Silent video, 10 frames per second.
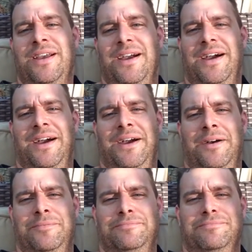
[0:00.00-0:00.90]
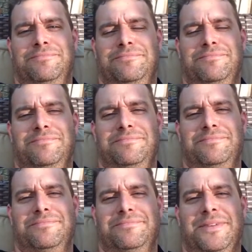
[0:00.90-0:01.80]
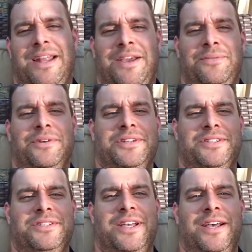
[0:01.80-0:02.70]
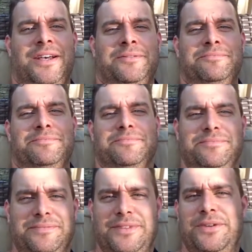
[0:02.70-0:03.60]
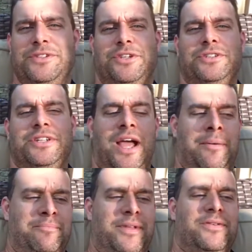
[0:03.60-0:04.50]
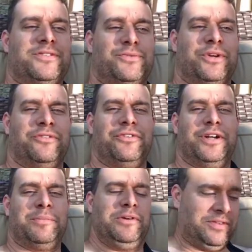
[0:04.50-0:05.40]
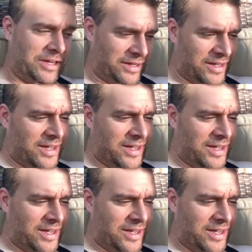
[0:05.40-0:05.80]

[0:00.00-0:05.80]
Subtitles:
Um, and it was a good time. That was a really funny movie.